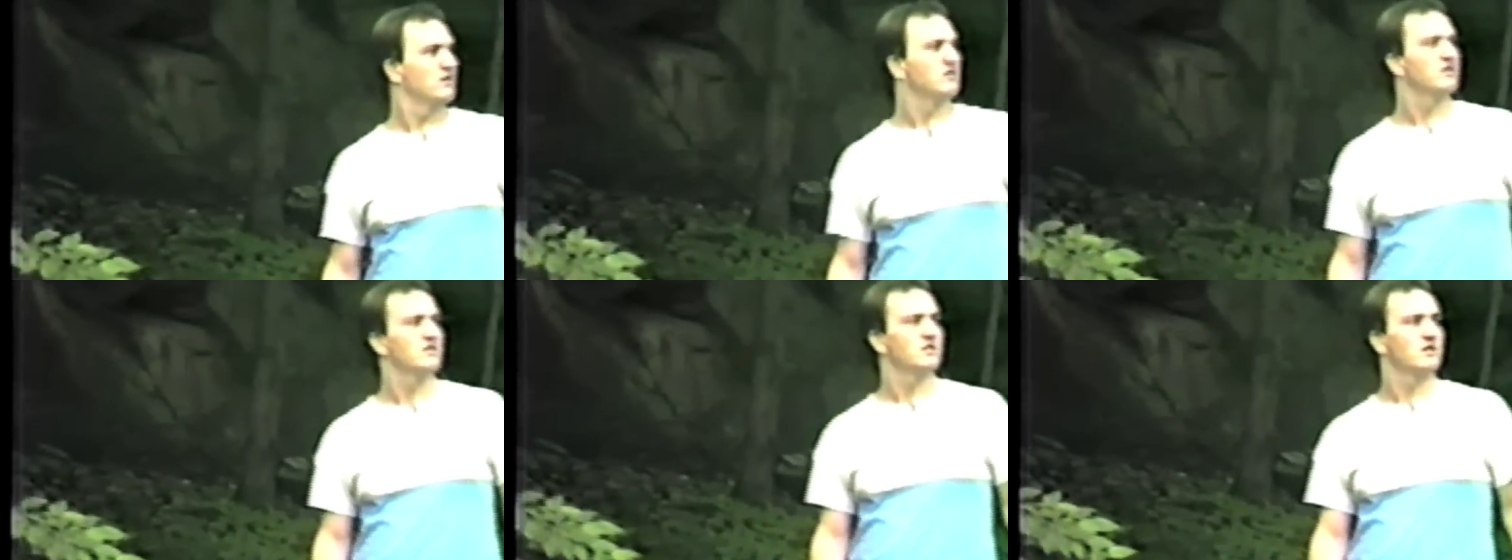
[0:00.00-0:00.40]

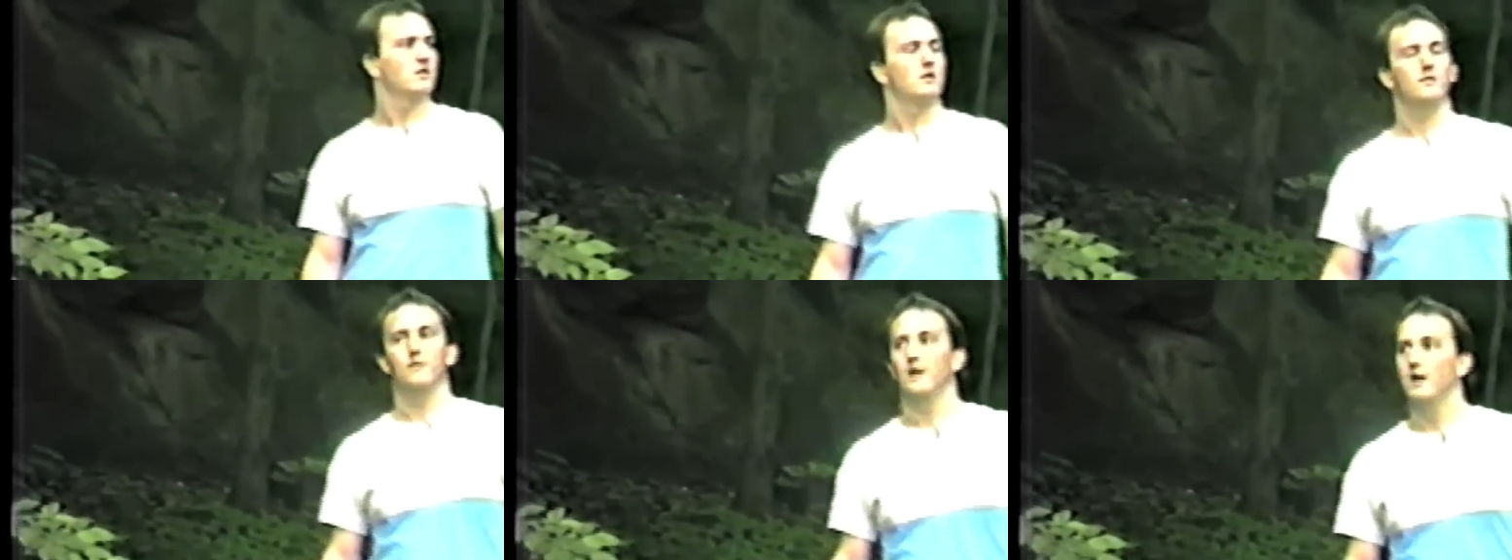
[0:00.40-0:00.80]
Is this the
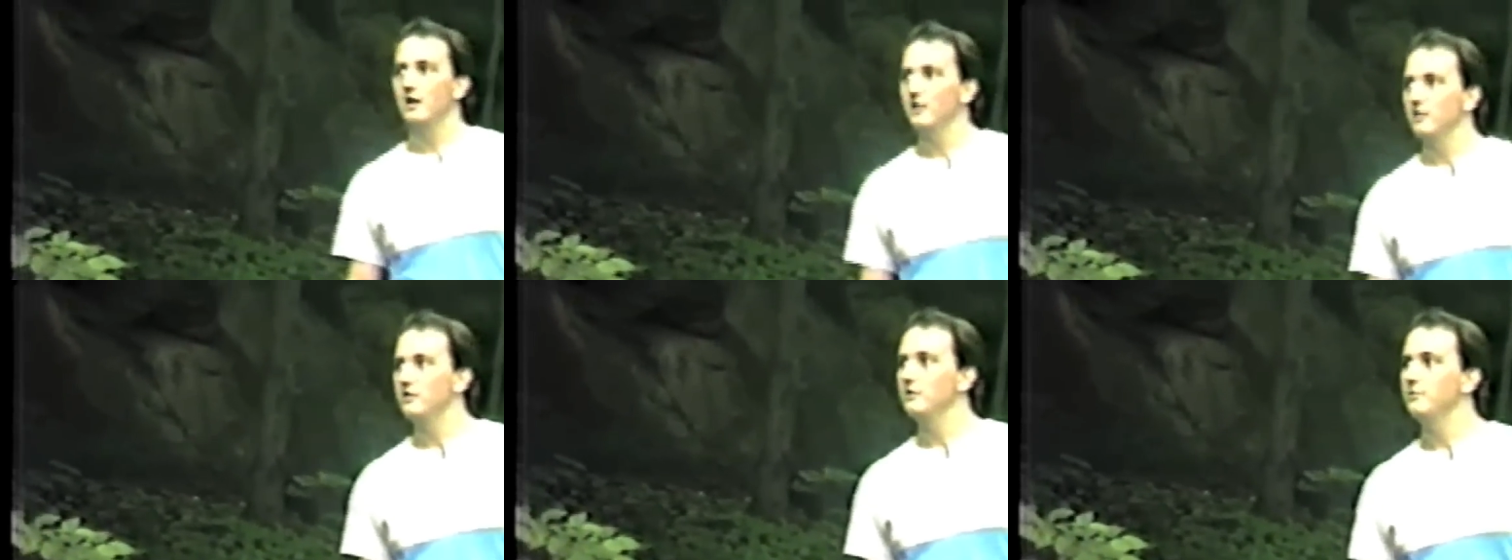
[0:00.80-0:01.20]

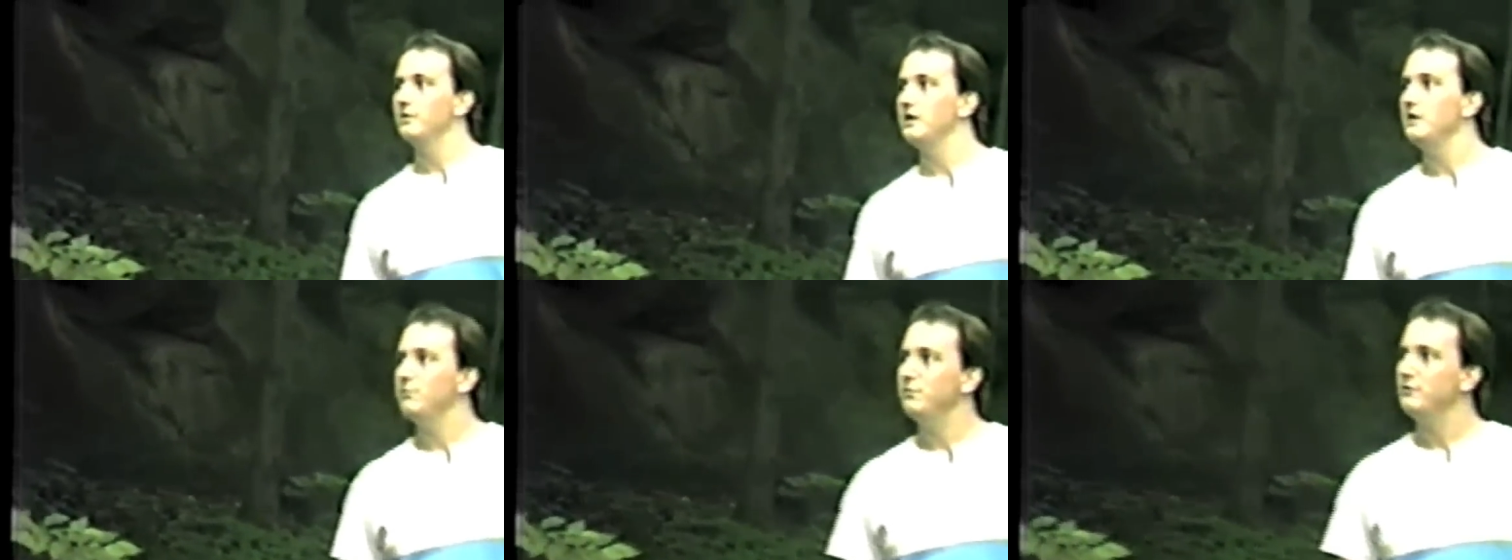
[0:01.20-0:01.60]
Leviathan
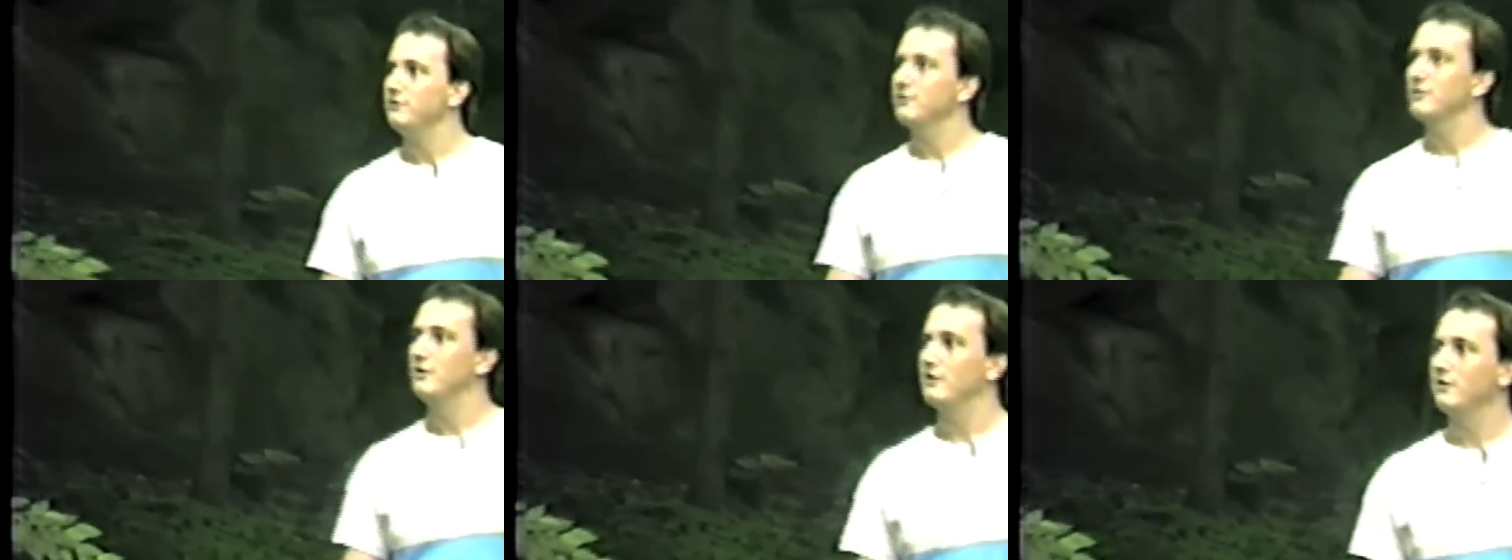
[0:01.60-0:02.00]

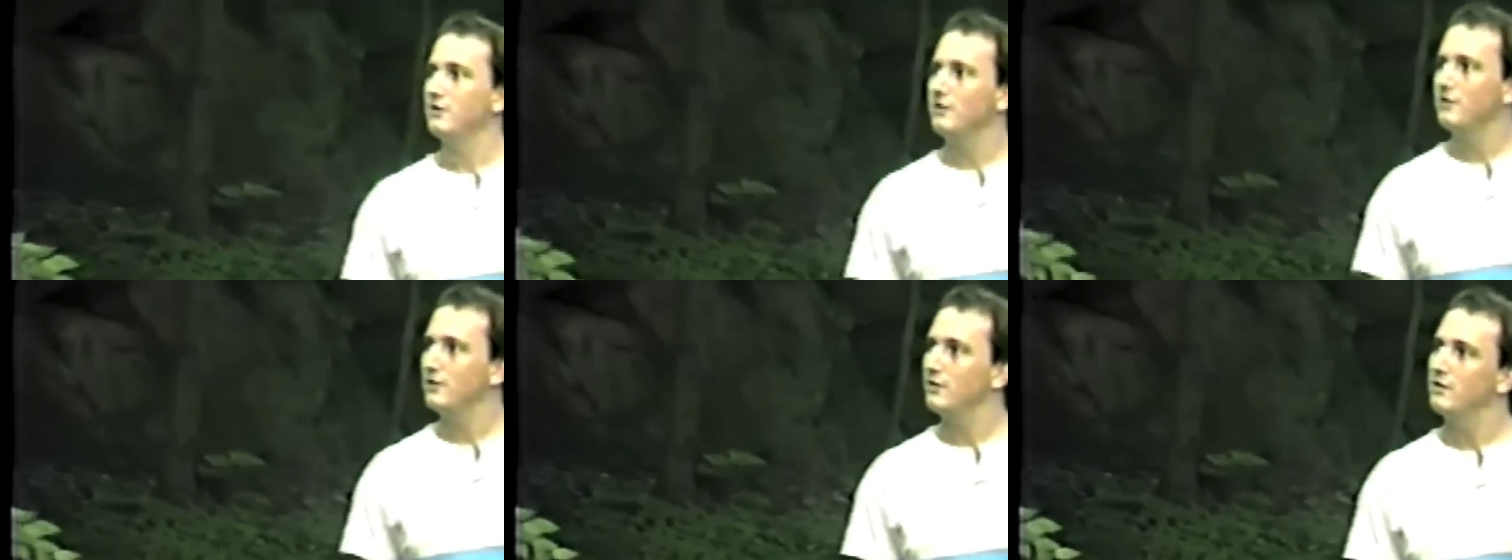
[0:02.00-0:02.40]
people's
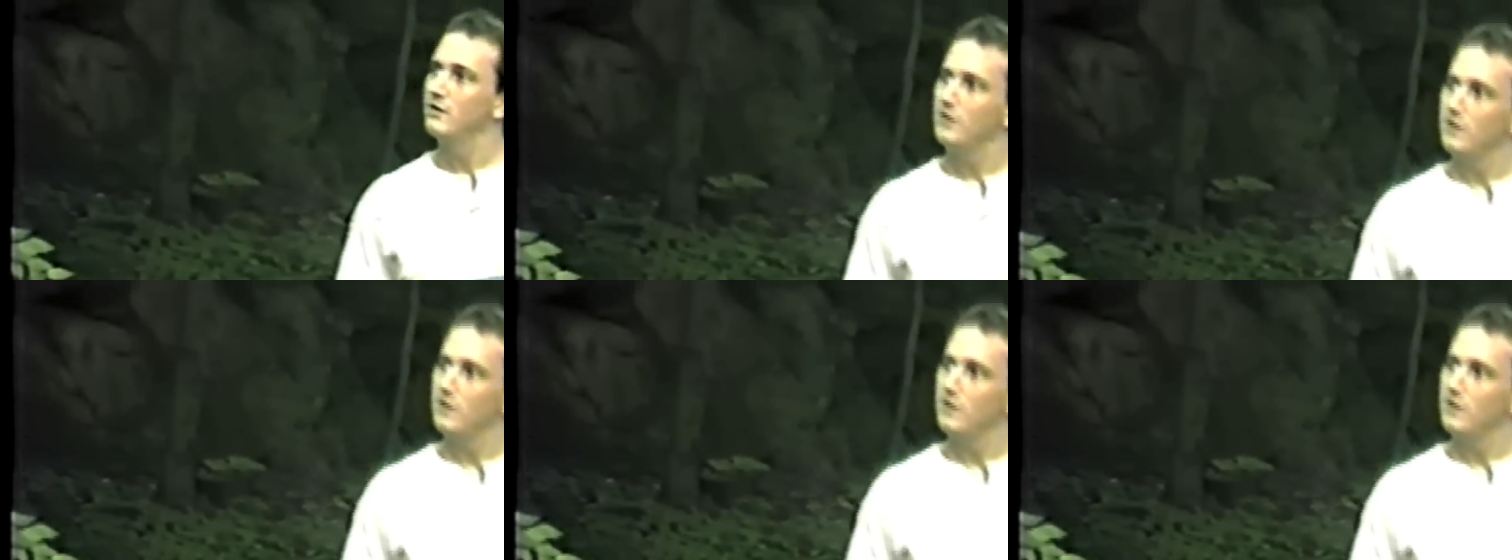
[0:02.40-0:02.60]
cairn?